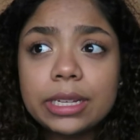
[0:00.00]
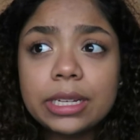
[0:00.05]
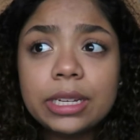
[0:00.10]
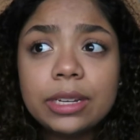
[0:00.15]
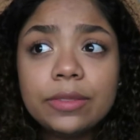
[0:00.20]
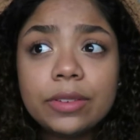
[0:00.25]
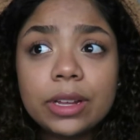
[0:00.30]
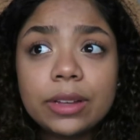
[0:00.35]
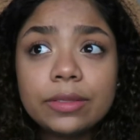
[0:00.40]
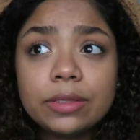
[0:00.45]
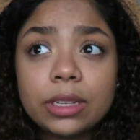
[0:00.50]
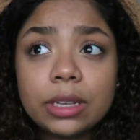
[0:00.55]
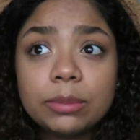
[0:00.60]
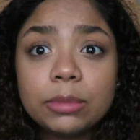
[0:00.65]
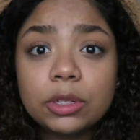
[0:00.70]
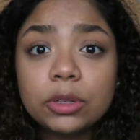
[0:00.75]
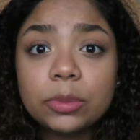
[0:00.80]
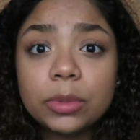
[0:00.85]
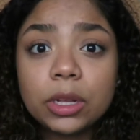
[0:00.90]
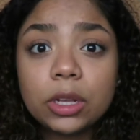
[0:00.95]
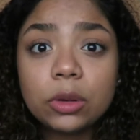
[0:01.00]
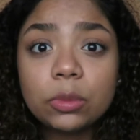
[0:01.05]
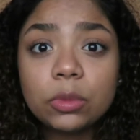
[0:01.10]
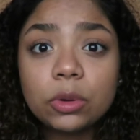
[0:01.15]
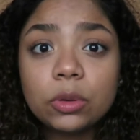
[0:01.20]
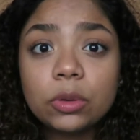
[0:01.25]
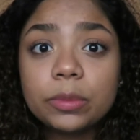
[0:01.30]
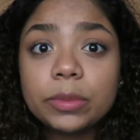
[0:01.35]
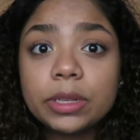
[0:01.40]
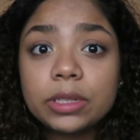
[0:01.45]
I didn't even have time to do my
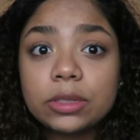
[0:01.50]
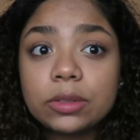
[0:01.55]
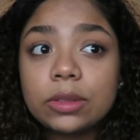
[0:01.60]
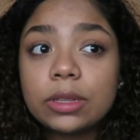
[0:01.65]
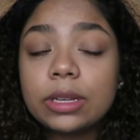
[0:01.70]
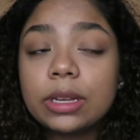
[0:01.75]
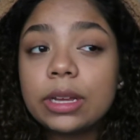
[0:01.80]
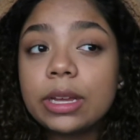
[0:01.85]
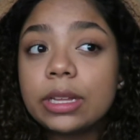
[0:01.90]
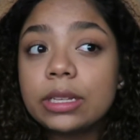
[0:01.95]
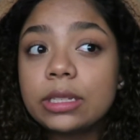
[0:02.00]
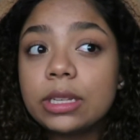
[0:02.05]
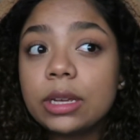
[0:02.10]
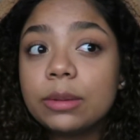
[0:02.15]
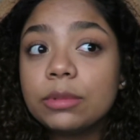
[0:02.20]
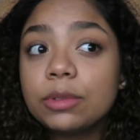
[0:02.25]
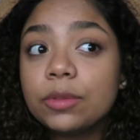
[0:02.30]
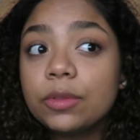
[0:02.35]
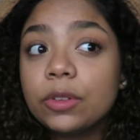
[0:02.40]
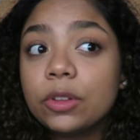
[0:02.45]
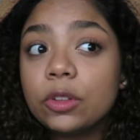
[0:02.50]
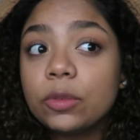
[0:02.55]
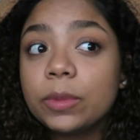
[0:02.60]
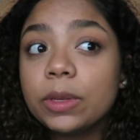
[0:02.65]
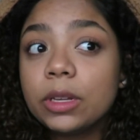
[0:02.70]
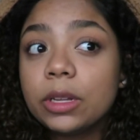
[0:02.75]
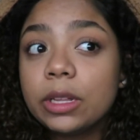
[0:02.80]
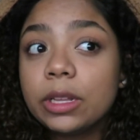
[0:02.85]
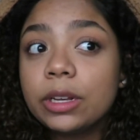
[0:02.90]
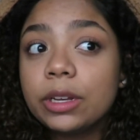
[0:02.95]
homework. What makes you think I had time to film
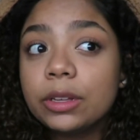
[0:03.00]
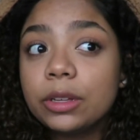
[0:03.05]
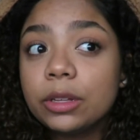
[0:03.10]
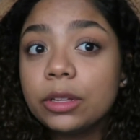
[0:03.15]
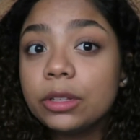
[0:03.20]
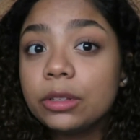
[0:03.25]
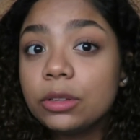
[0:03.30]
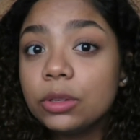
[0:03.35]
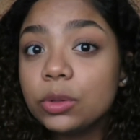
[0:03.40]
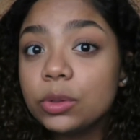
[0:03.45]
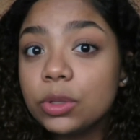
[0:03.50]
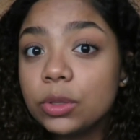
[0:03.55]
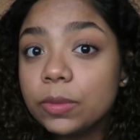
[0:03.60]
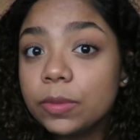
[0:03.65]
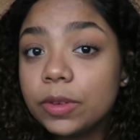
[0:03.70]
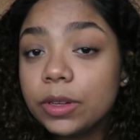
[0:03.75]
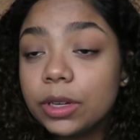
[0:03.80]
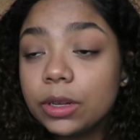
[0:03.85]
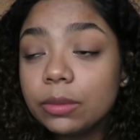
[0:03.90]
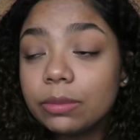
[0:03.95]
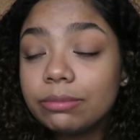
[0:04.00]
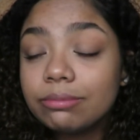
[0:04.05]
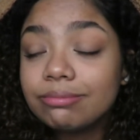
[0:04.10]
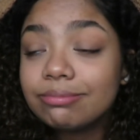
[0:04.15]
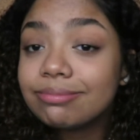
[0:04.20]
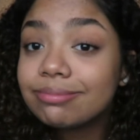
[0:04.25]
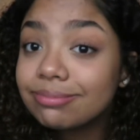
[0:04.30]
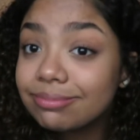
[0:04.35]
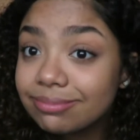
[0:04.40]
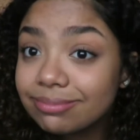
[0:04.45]
and edit a YouTube video?
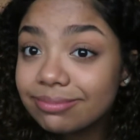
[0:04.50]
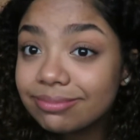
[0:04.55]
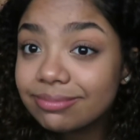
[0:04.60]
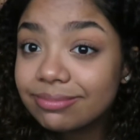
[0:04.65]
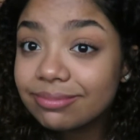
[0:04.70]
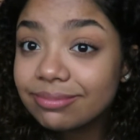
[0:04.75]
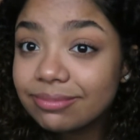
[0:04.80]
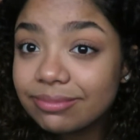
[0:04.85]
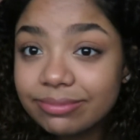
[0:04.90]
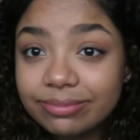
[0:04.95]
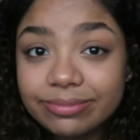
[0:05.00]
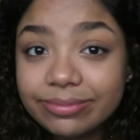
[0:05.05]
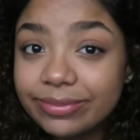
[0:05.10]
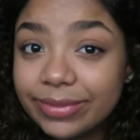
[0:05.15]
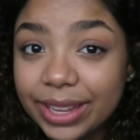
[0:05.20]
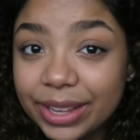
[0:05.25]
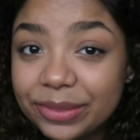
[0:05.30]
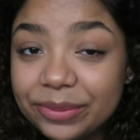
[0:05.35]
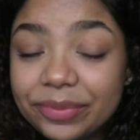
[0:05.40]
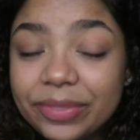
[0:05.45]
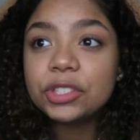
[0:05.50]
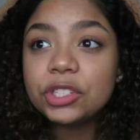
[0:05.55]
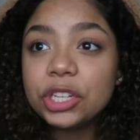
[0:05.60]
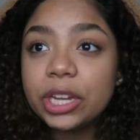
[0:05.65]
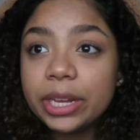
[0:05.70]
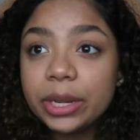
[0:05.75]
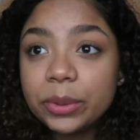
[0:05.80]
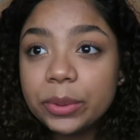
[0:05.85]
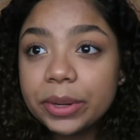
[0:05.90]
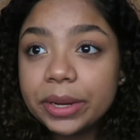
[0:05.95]
No.
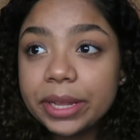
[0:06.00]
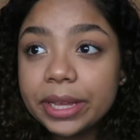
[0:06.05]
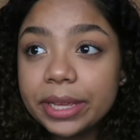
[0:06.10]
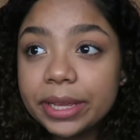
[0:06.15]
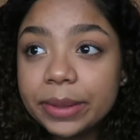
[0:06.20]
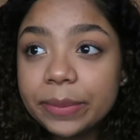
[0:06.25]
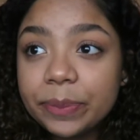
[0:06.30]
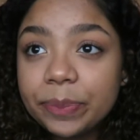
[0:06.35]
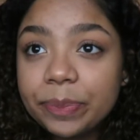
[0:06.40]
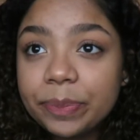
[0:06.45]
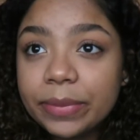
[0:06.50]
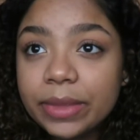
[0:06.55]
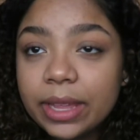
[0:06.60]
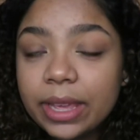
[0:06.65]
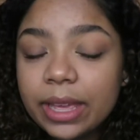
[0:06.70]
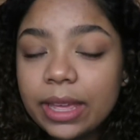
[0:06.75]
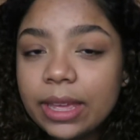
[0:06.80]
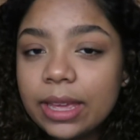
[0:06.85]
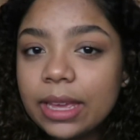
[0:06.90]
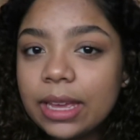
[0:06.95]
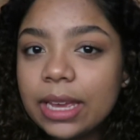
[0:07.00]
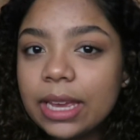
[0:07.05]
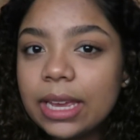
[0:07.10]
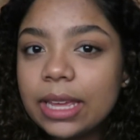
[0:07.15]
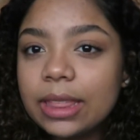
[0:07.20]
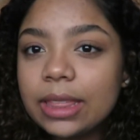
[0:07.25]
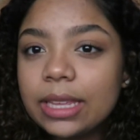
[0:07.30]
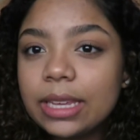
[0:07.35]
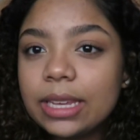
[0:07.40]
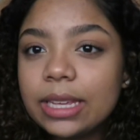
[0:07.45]
January hit,
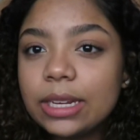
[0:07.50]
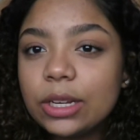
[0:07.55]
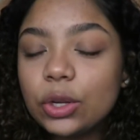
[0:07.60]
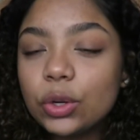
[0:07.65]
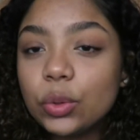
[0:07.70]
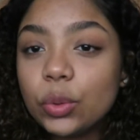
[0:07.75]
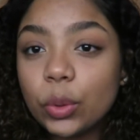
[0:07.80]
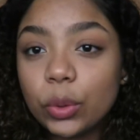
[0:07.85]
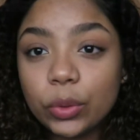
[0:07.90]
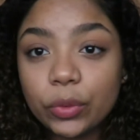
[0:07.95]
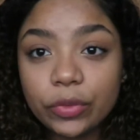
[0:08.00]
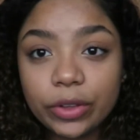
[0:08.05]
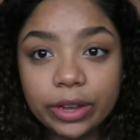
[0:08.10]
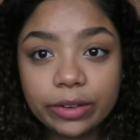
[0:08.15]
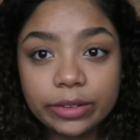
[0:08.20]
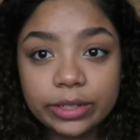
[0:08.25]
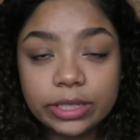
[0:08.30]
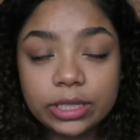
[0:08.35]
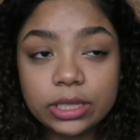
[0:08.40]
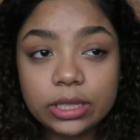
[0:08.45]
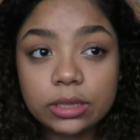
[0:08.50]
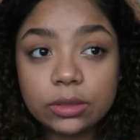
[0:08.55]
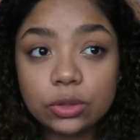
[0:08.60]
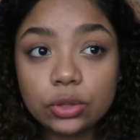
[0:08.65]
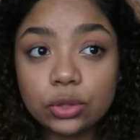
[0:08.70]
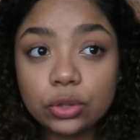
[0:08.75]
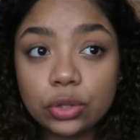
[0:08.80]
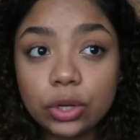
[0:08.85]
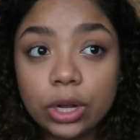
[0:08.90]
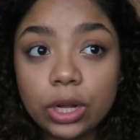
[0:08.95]
and then coronavirus
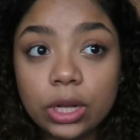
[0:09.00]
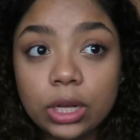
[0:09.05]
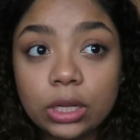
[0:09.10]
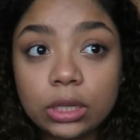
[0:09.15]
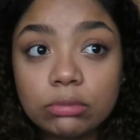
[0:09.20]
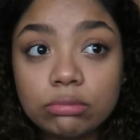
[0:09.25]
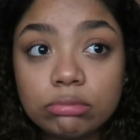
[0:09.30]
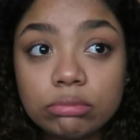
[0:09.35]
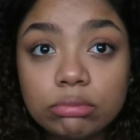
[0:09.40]
struck.